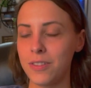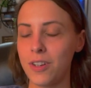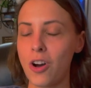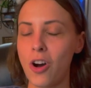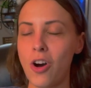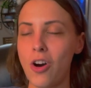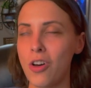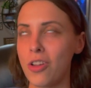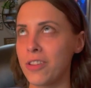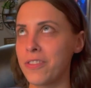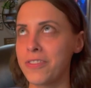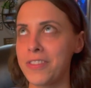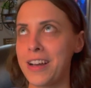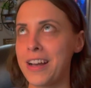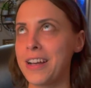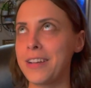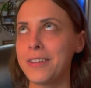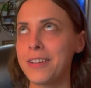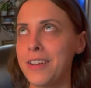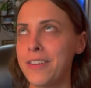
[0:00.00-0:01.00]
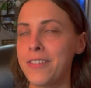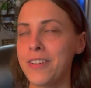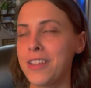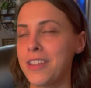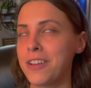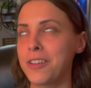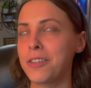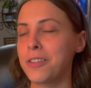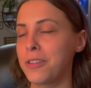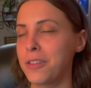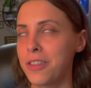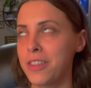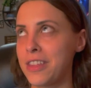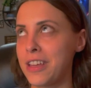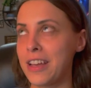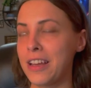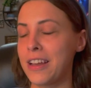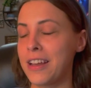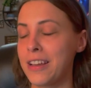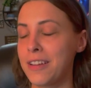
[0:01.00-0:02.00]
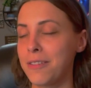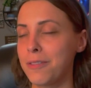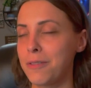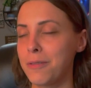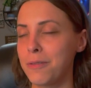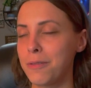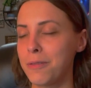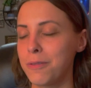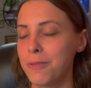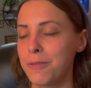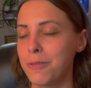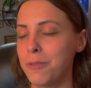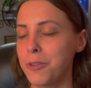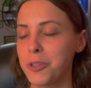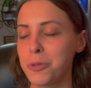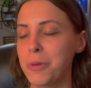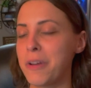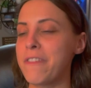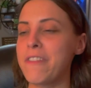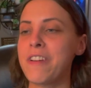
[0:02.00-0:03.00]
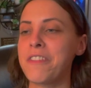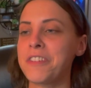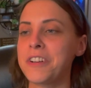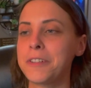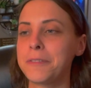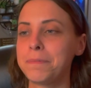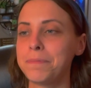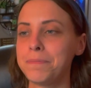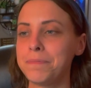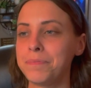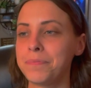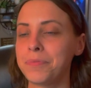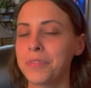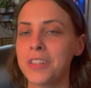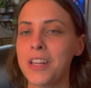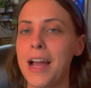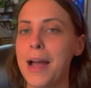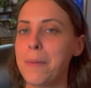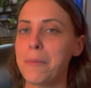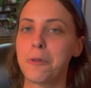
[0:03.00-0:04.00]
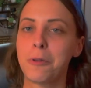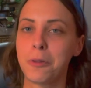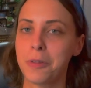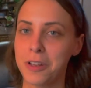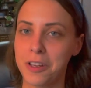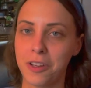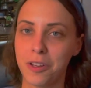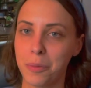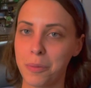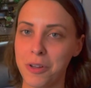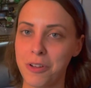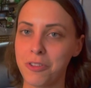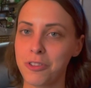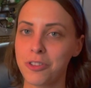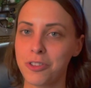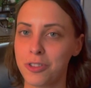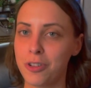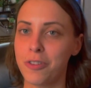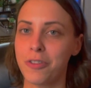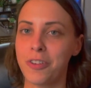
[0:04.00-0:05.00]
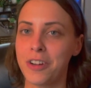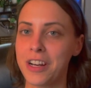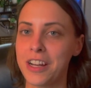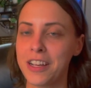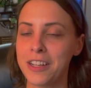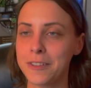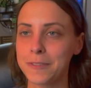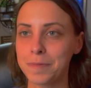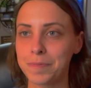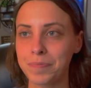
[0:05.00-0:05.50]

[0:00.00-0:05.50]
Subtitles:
All of that, every single thing was my favorite. Absolutely killed me. It's so funny.